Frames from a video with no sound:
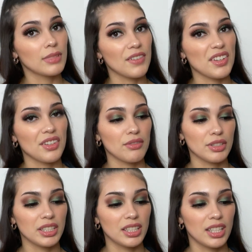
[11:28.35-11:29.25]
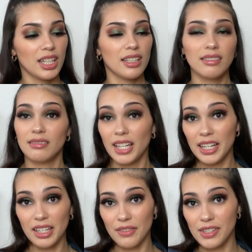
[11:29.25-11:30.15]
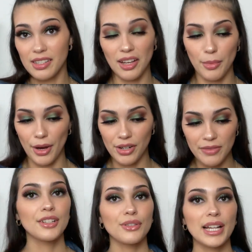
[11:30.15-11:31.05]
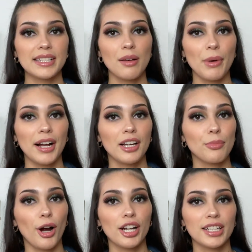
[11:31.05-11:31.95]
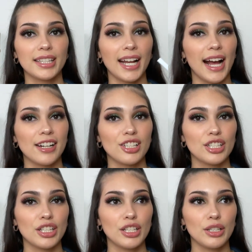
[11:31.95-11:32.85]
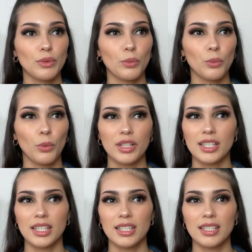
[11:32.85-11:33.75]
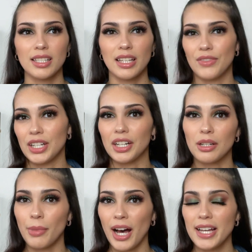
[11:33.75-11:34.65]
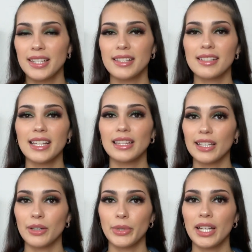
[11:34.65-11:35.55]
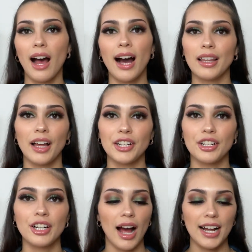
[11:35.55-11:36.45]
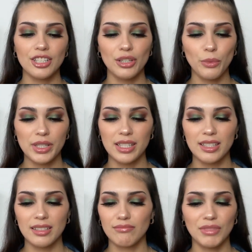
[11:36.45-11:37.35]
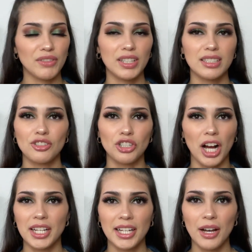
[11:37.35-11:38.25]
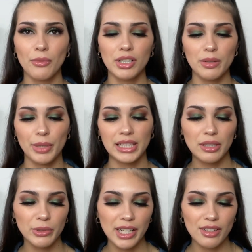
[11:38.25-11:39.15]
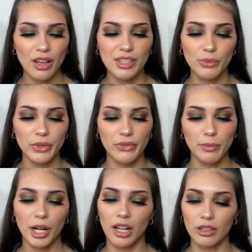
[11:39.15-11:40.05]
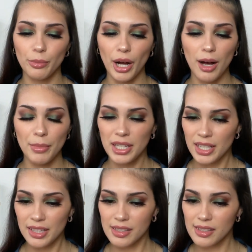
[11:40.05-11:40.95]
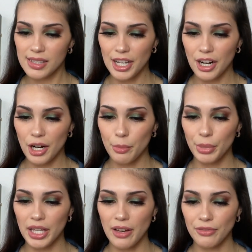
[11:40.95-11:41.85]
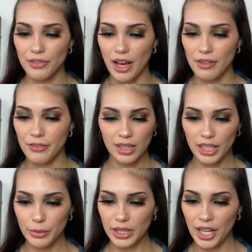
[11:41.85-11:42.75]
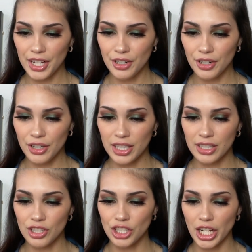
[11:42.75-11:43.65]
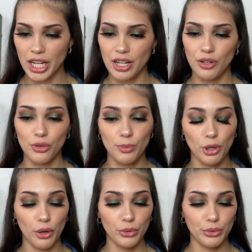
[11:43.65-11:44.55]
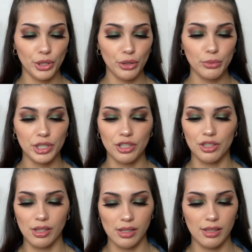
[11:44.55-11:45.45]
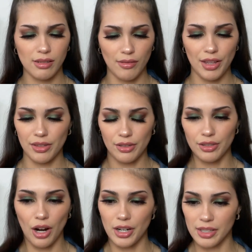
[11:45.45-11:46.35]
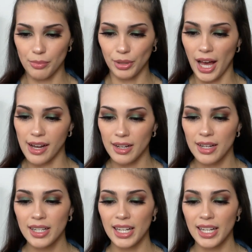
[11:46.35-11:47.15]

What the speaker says: Have nothing really negative to say about it. So next up, I got a product that I actually wasn't even gonna buy. This is a liquid eyeliner. I actually wasn't even trying to get one, but then when I saw this one from ColourPop, this is their BFF liquid liner in the shade numero uno, which is just, I think, their darkest black.